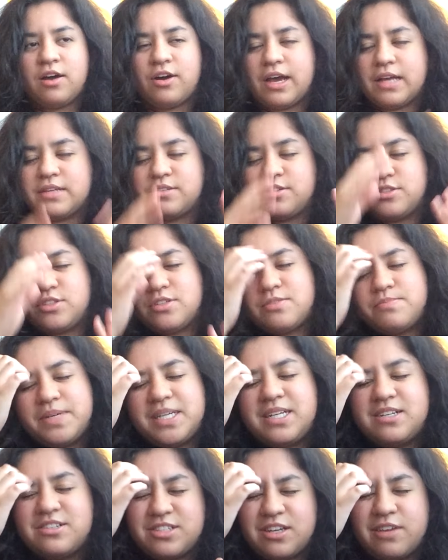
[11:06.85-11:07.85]
Okay, so don't
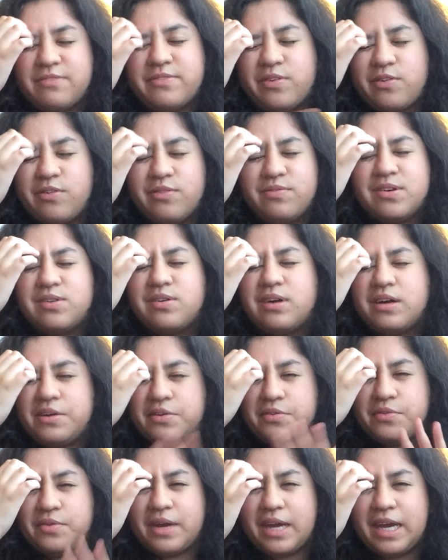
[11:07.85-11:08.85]
beat yourself over a
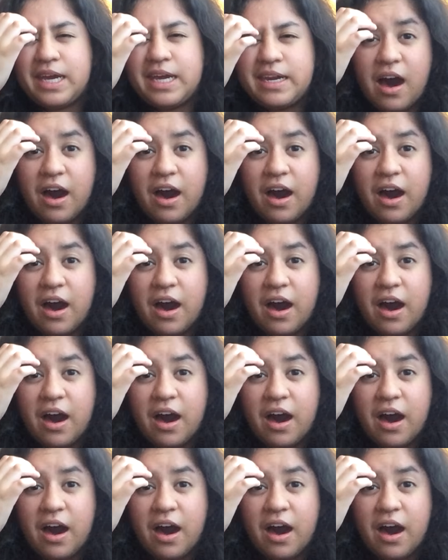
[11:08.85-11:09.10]
grade